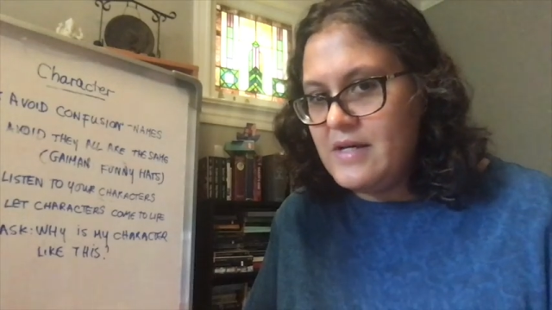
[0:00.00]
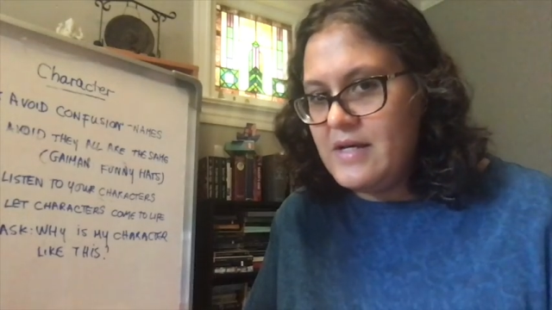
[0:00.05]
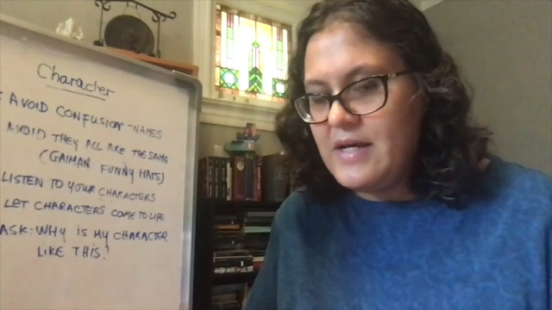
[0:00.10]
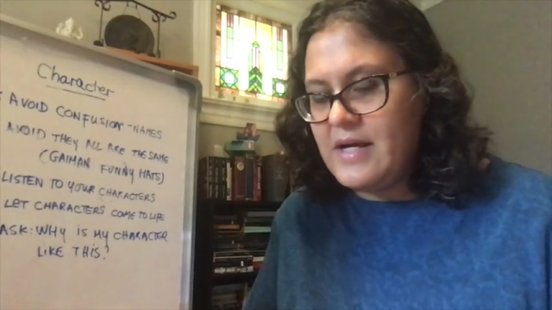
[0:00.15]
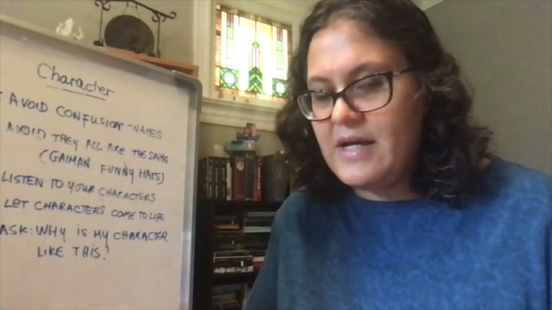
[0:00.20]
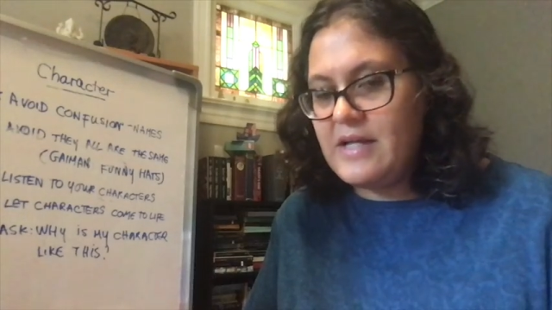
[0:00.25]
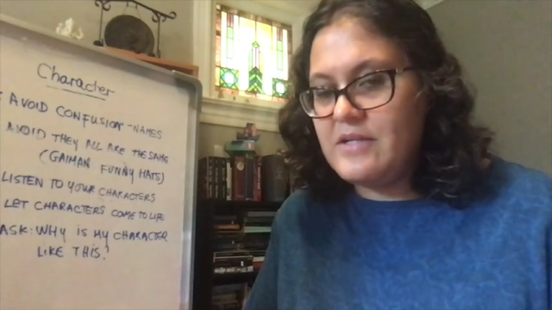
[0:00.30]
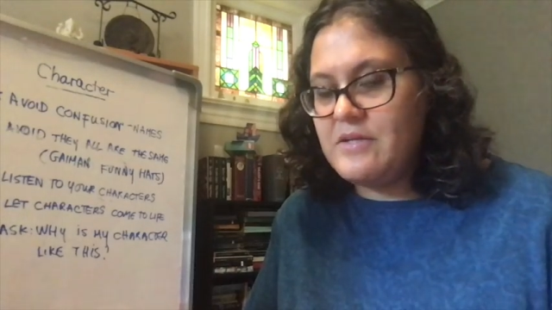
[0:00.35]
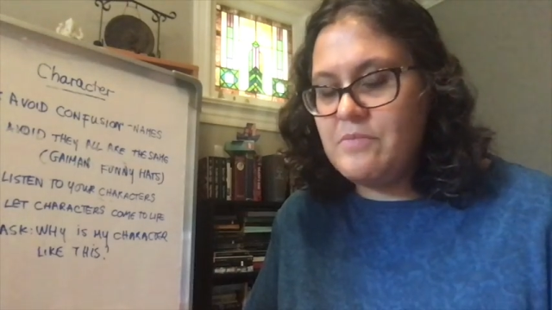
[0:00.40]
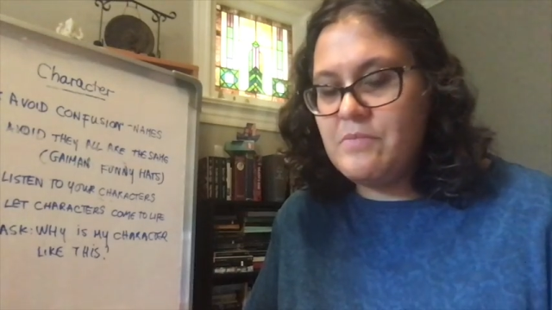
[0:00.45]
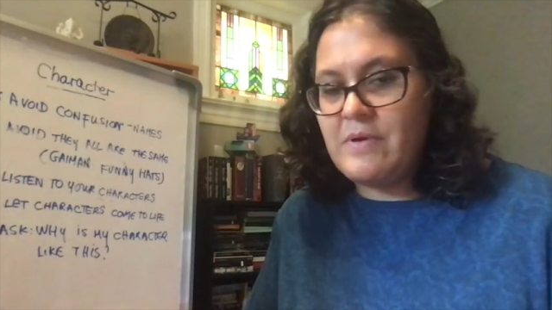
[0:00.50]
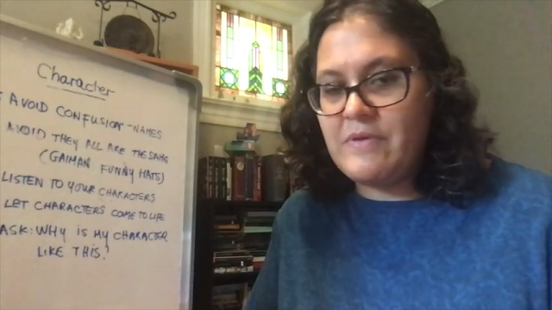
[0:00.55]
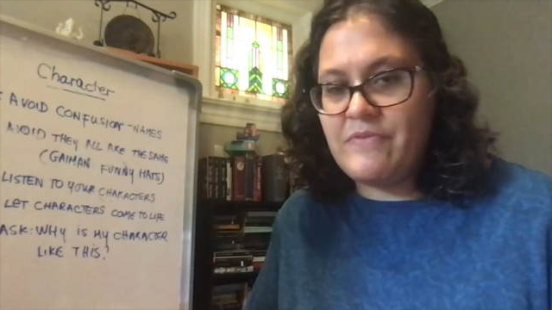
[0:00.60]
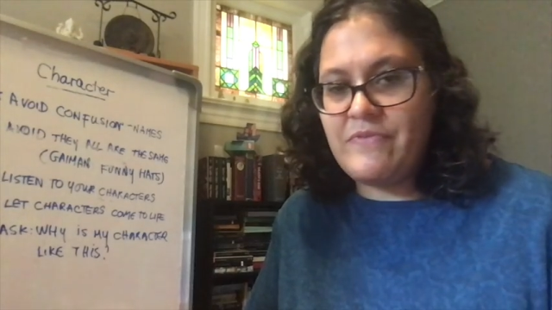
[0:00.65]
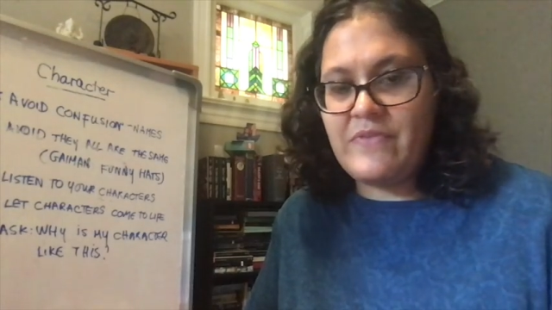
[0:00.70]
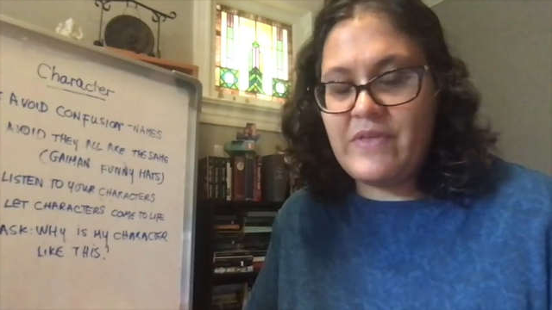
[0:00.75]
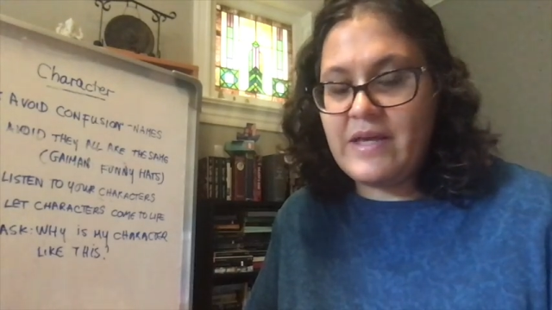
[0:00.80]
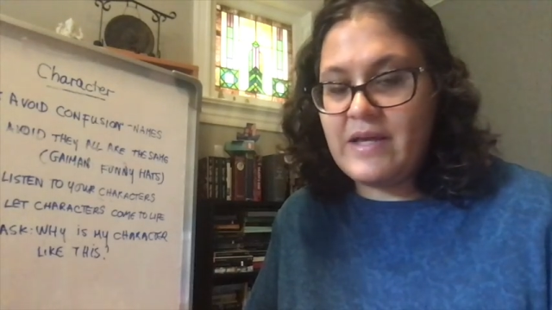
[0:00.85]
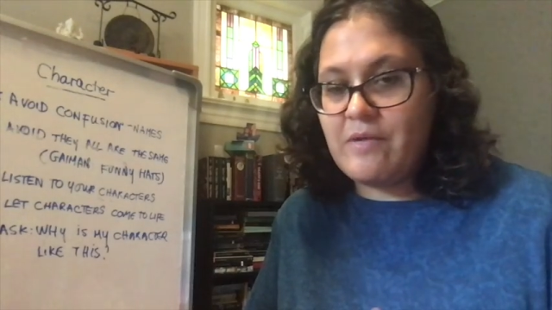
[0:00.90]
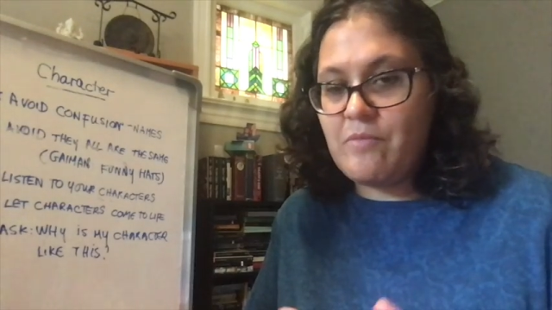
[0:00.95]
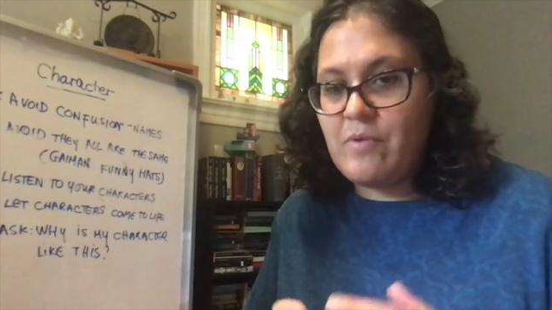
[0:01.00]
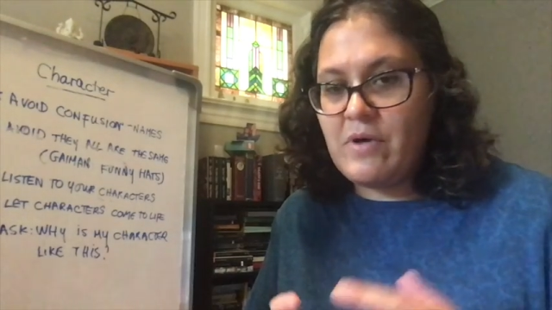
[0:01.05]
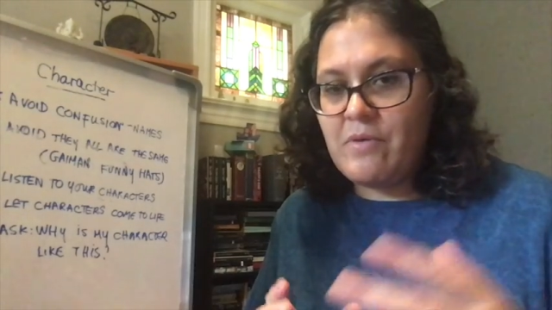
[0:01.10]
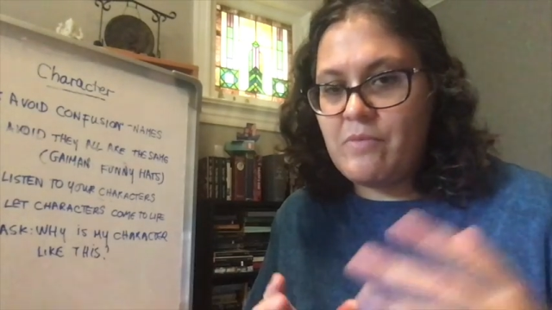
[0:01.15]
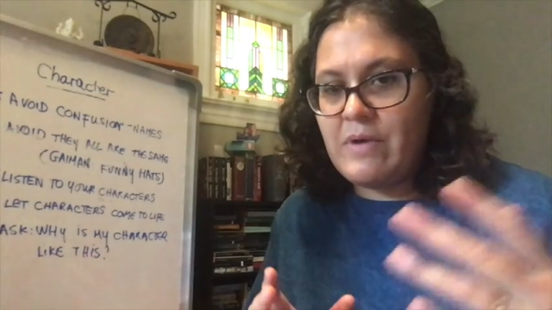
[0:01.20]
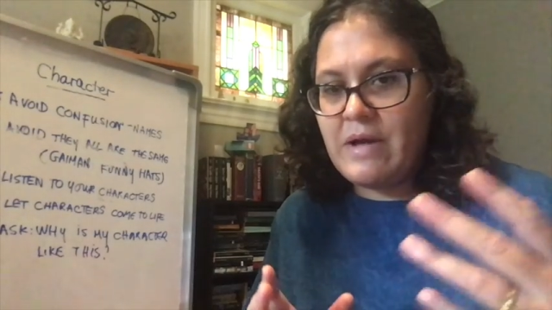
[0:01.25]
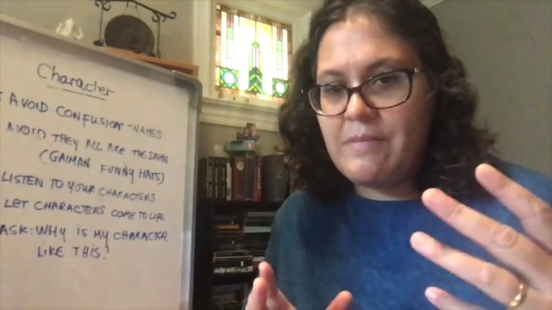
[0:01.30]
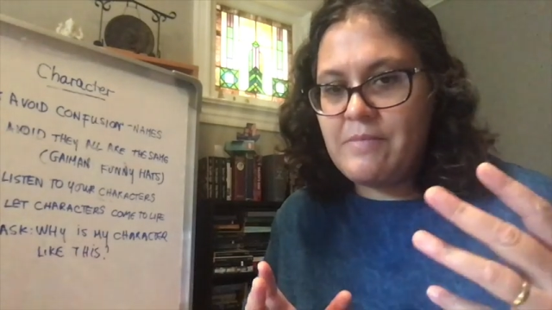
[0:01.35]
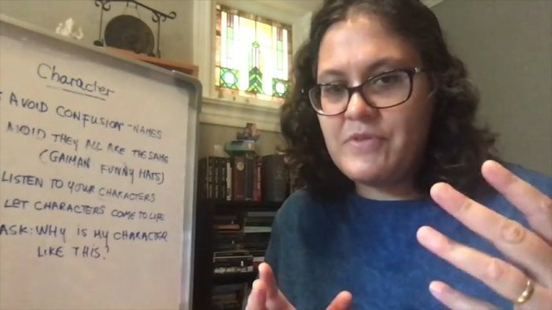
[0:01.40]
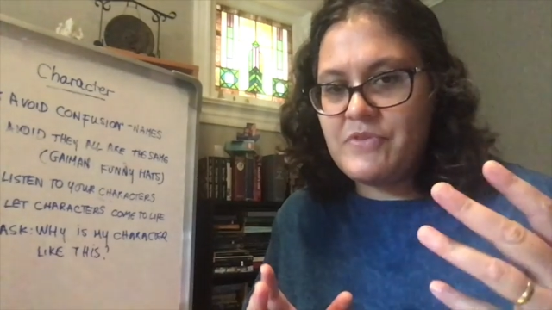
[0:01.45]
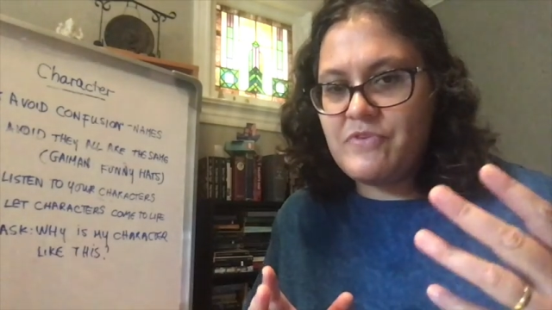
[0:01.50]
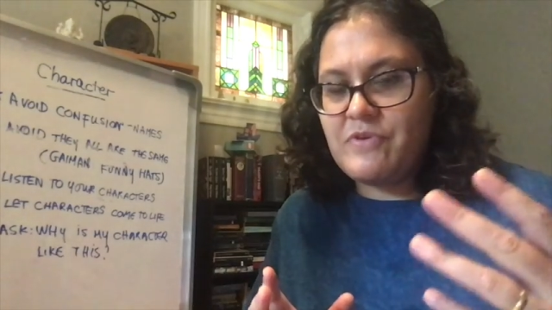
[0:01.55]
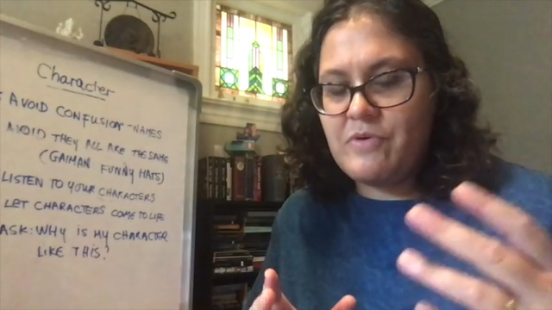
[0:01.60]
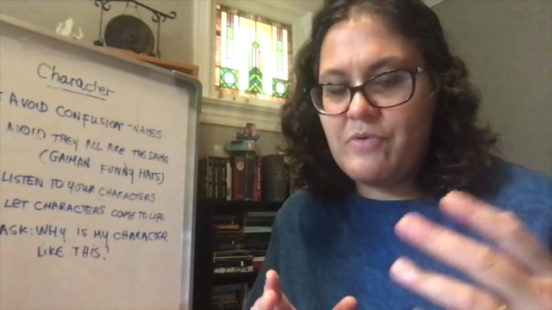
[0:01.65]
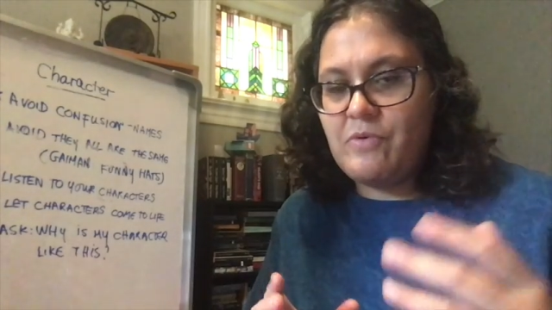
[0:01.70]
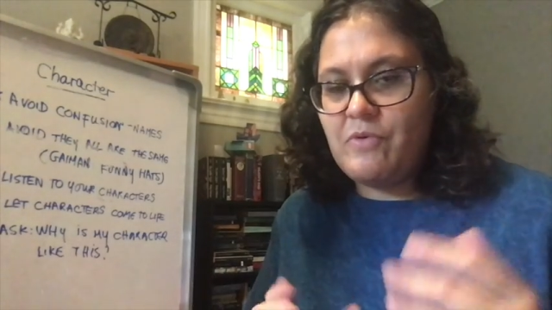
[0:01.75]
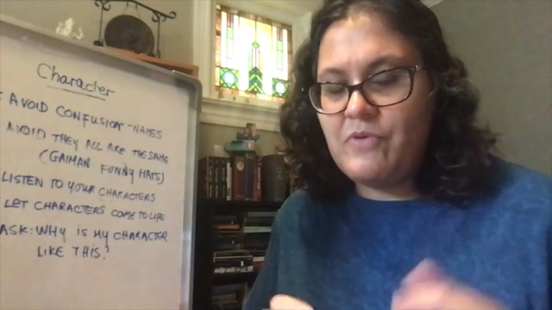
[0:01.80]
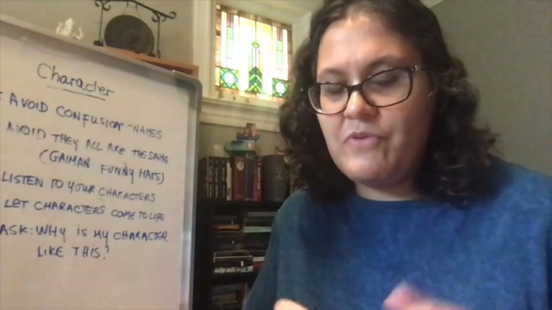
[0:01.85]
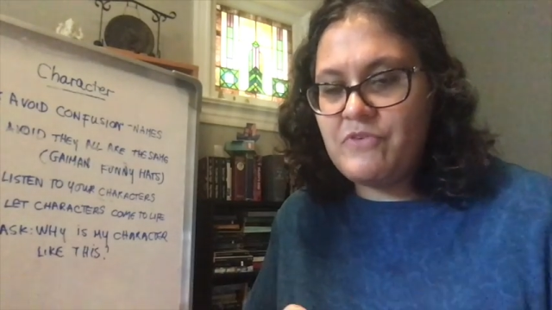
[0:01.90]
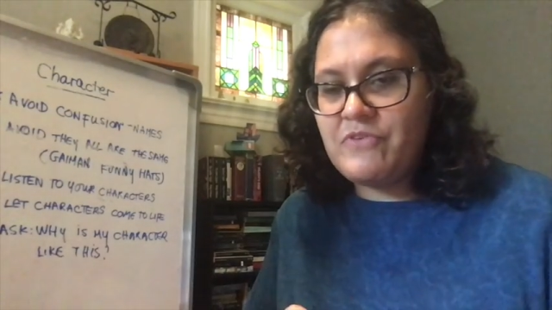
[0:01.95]
And you might think, well, rabbits are
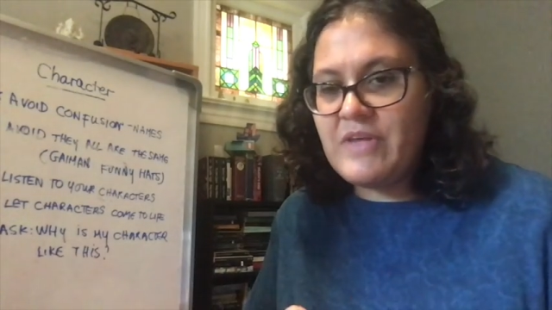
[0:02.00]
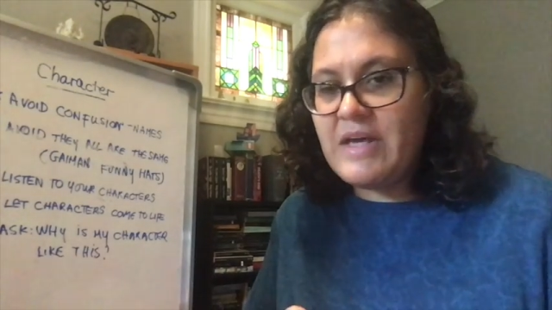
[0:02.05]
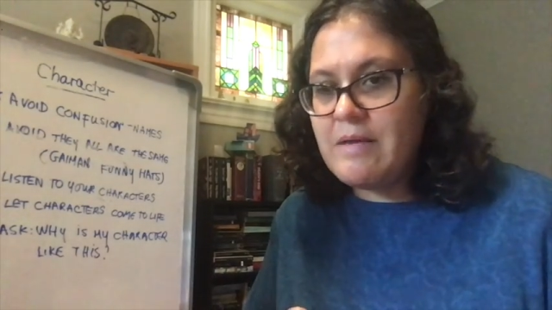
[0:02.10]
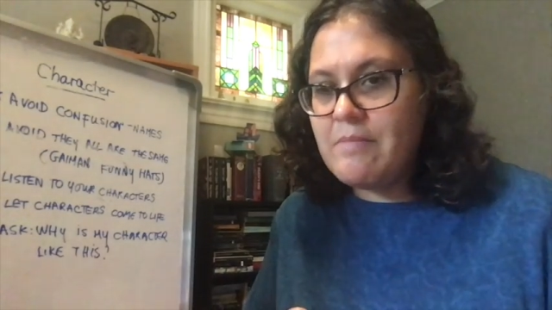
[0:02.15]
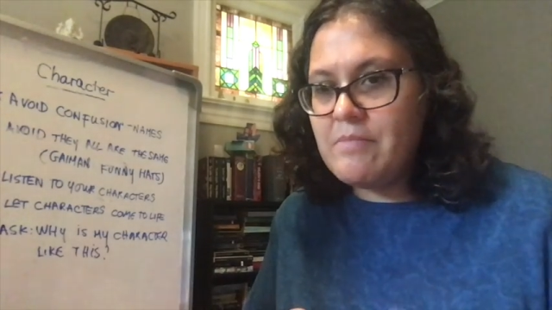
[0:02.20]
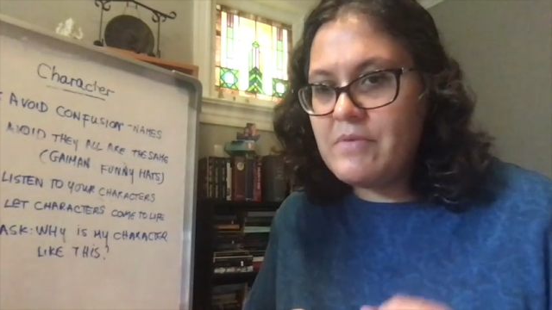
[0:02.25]
all the same,